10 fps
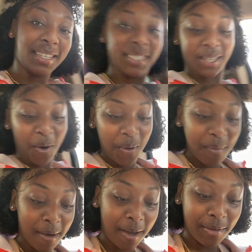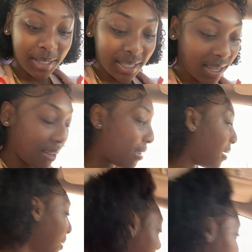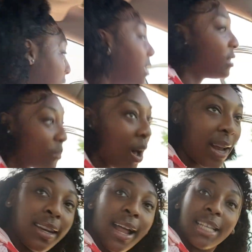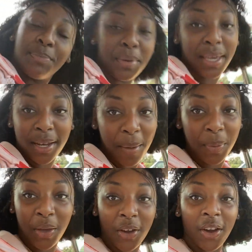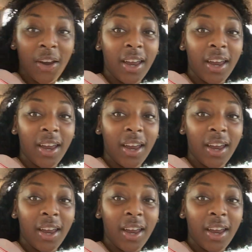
is so embarrassing, because why did I speed up here